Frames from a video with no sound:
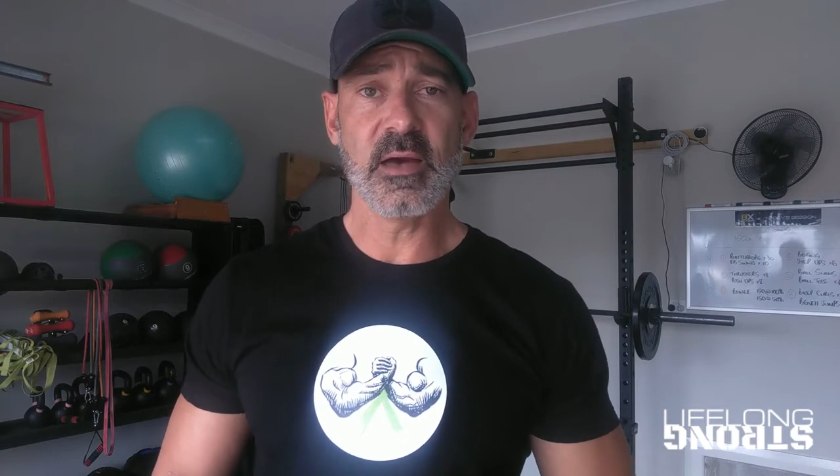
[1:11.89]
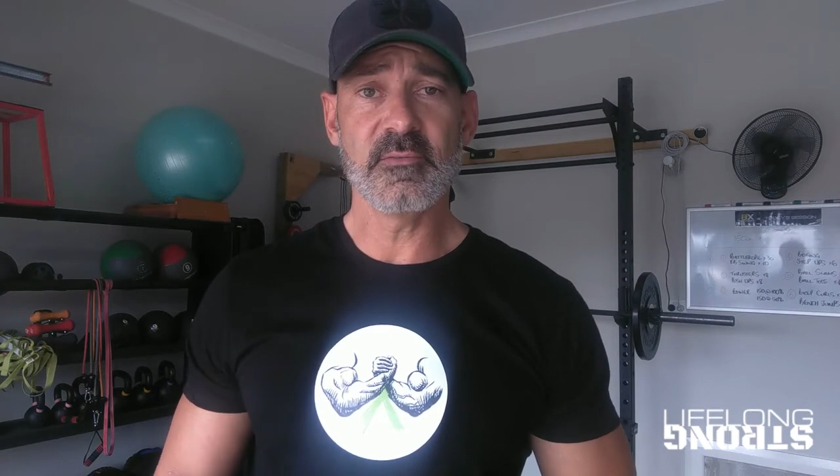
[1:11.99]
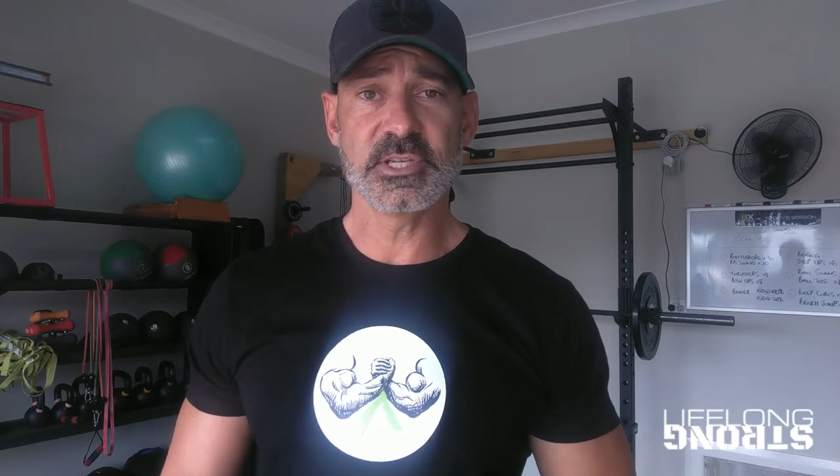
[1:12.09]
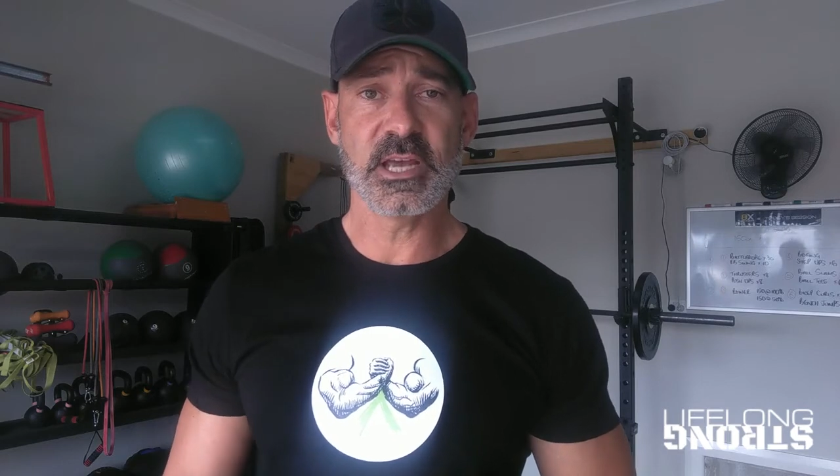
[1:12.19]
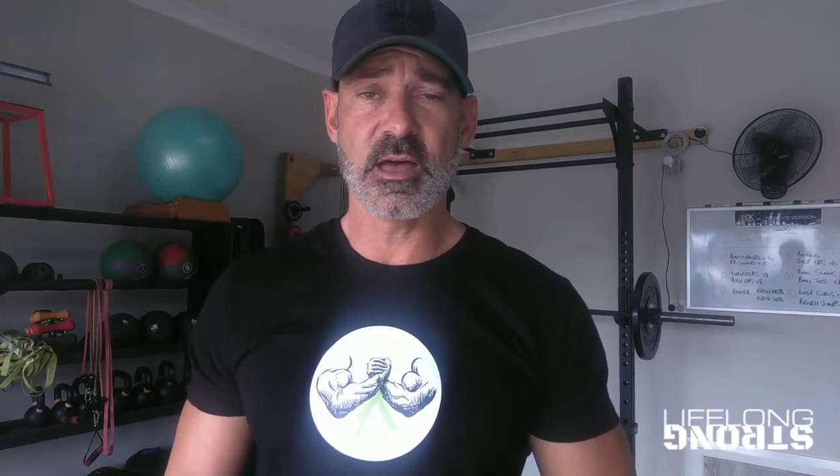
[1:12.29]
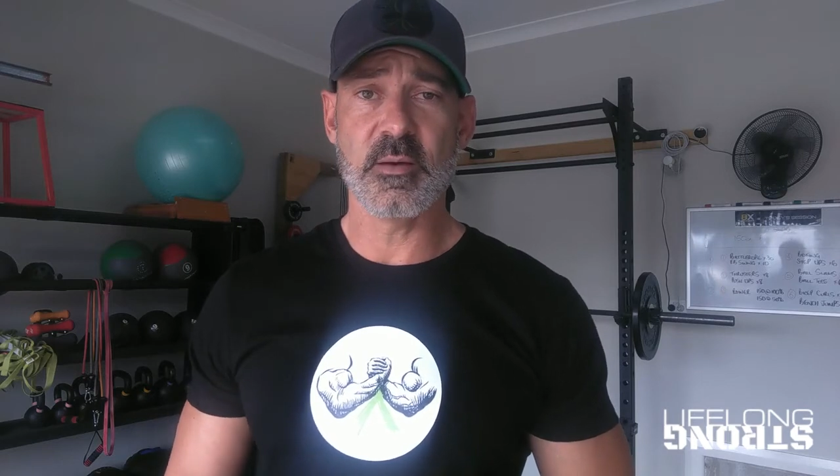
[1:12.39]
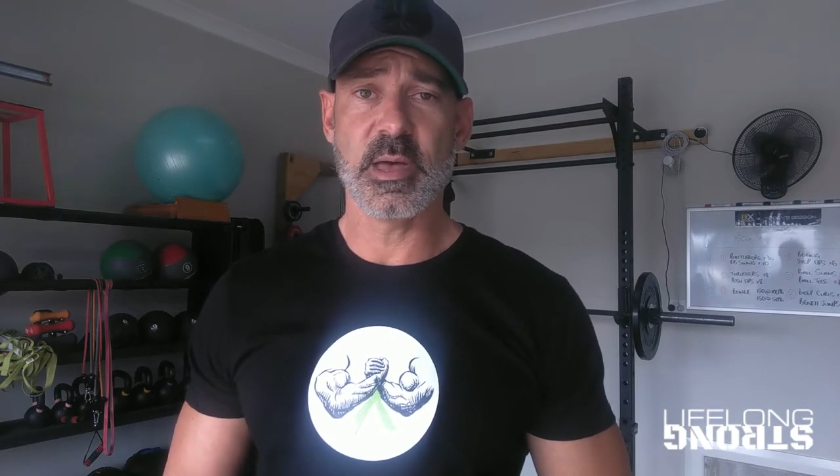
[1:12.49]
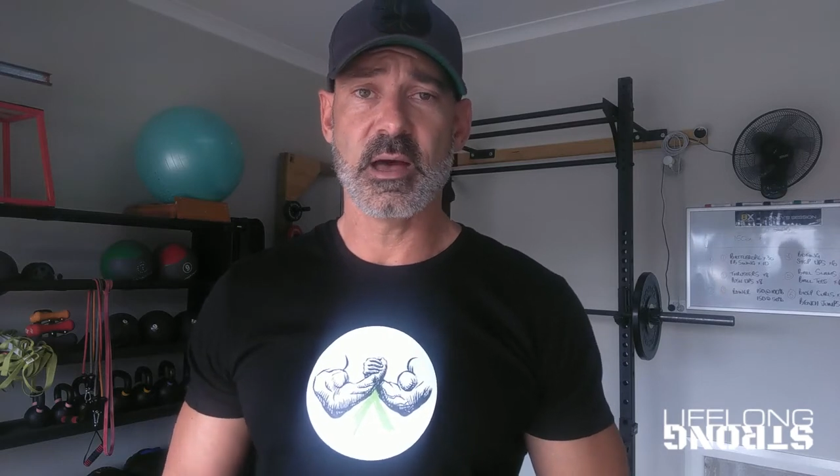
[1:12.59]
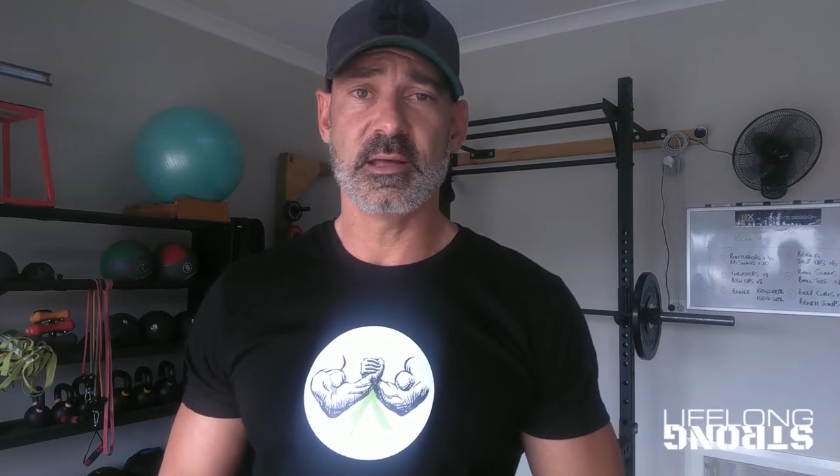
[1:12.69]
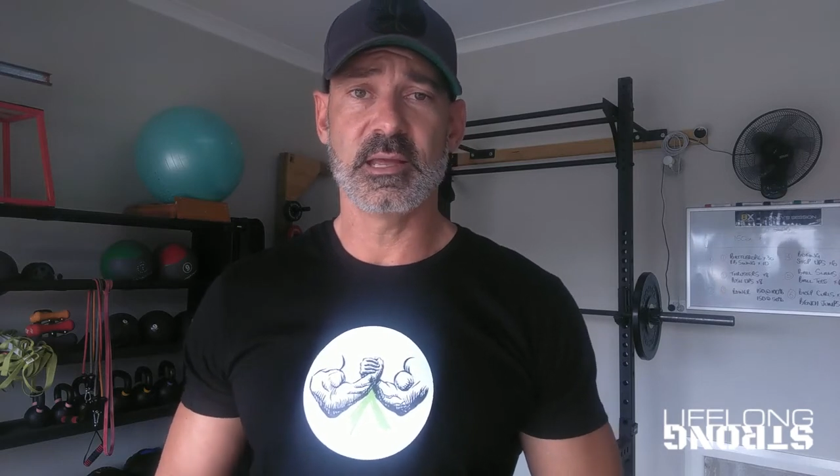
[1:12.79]
have a chat
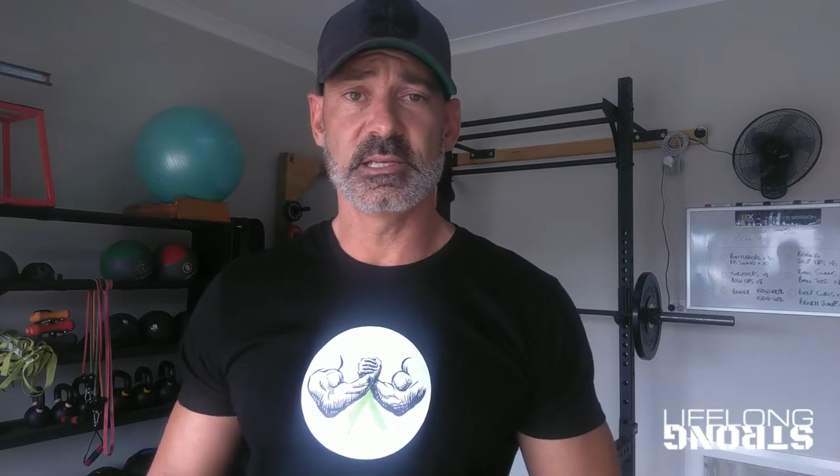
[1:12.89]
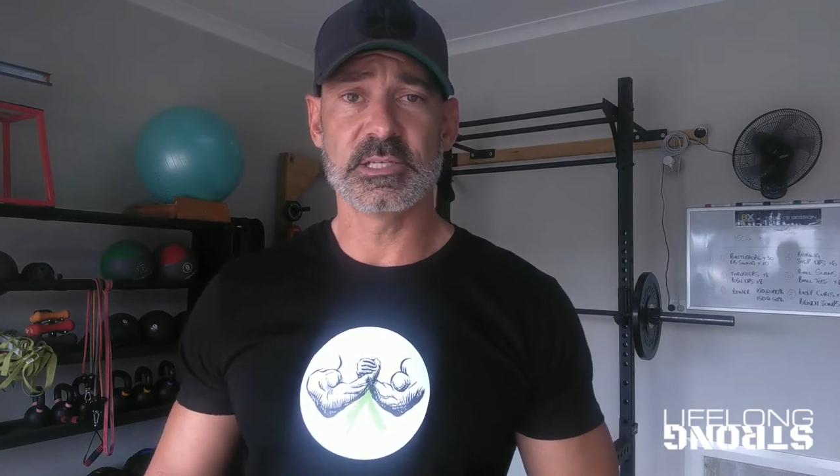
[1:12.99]
about any